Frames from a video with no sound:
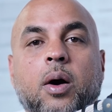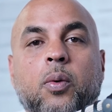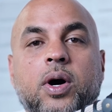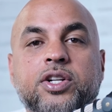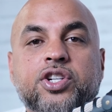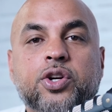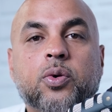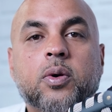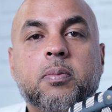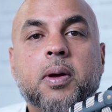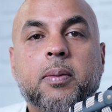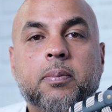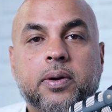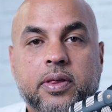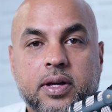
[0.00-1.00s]
I want you to
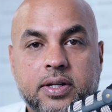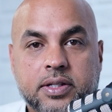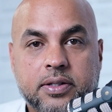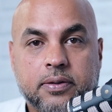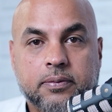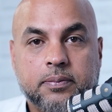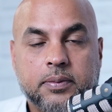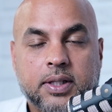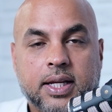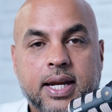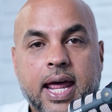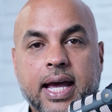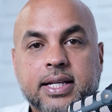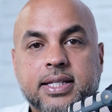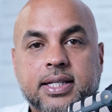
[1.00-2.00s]
remember this. The
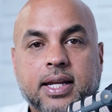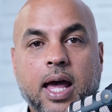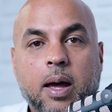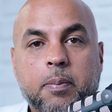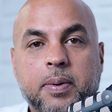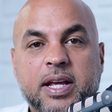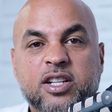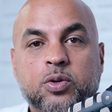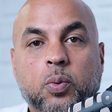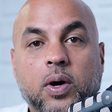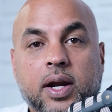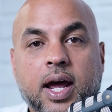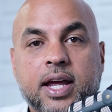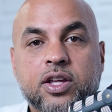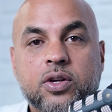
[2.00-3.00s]
next step is what
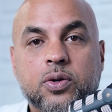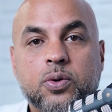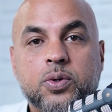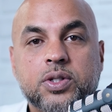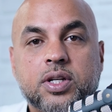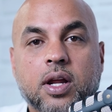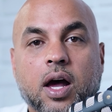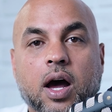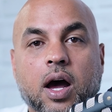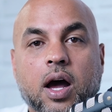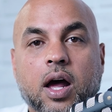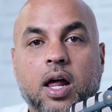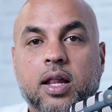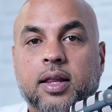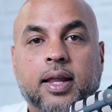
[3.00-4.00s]
I used,
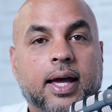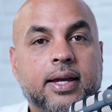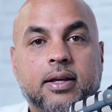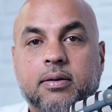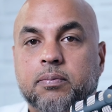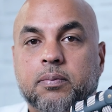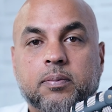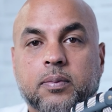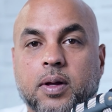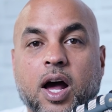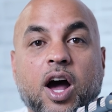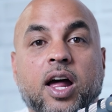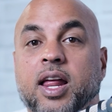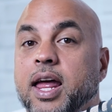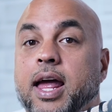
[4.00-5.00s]
like
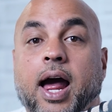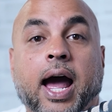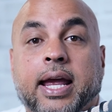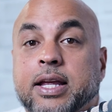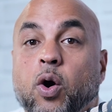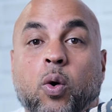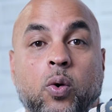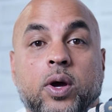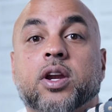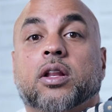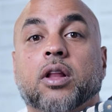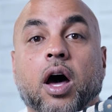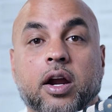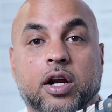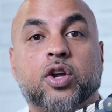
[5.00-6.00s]
I owe it a
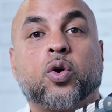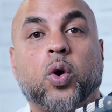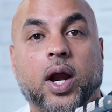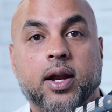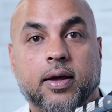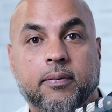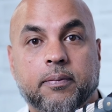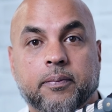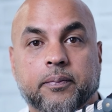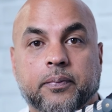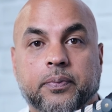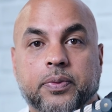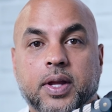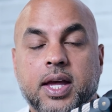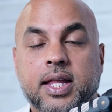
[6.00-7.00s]
lot of credit.
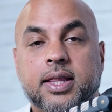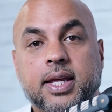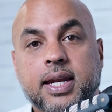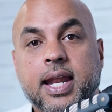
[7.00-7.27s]
The